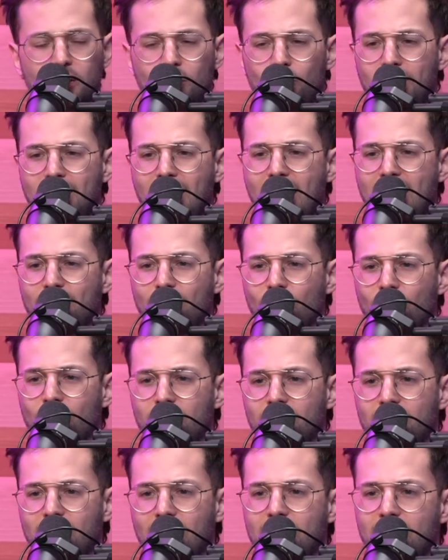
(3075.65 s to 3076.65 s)
We kind of
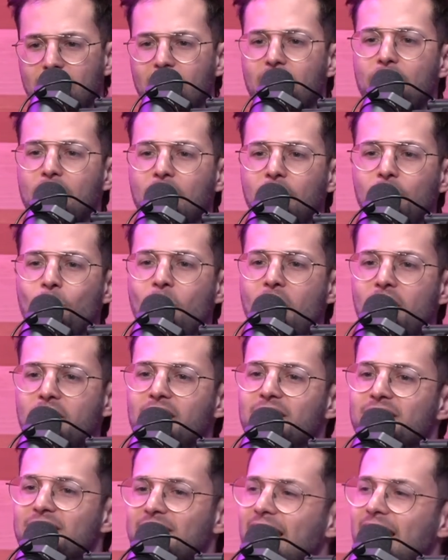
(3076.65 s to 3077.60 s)
already, thank you, audience.